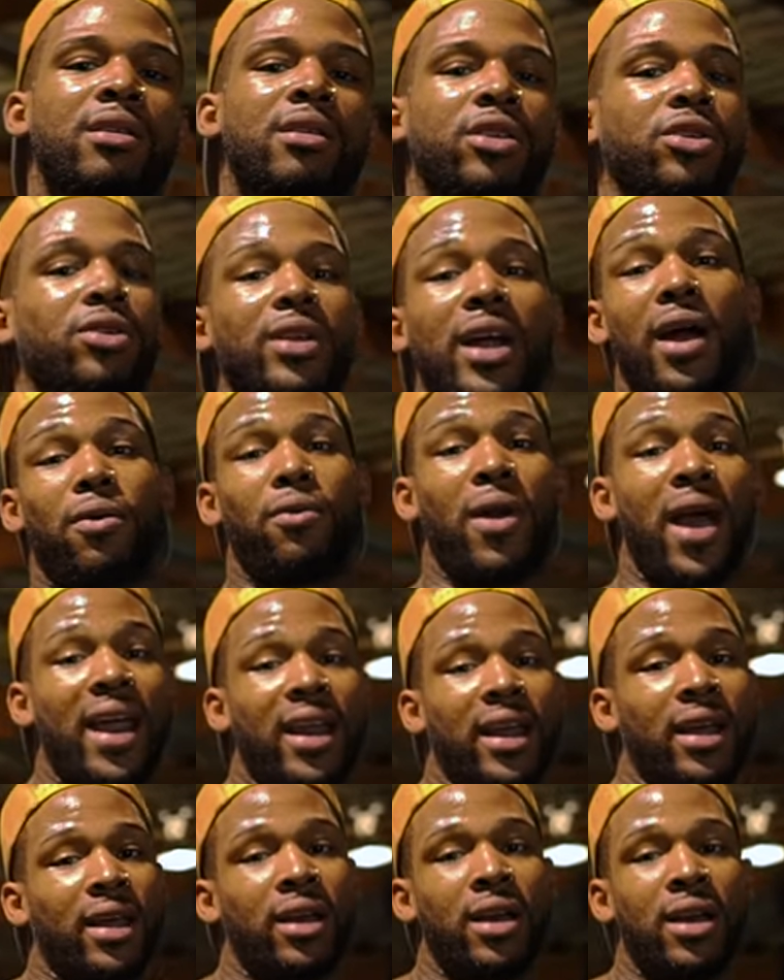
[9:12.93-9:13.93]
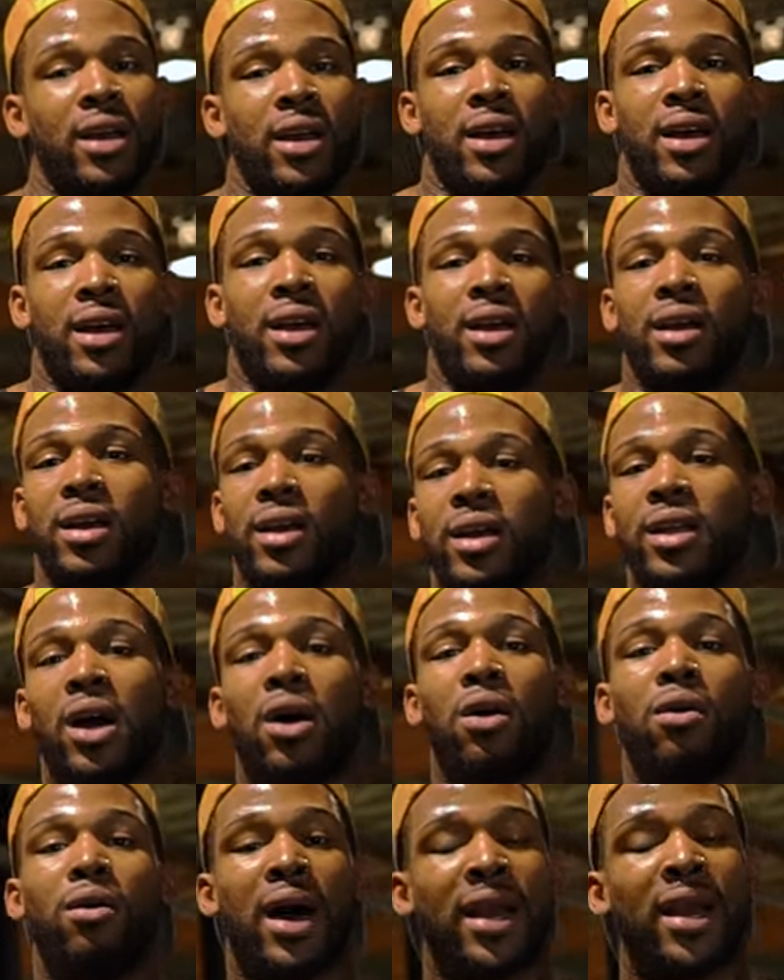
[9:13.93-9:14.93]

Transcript: You not ready, you know?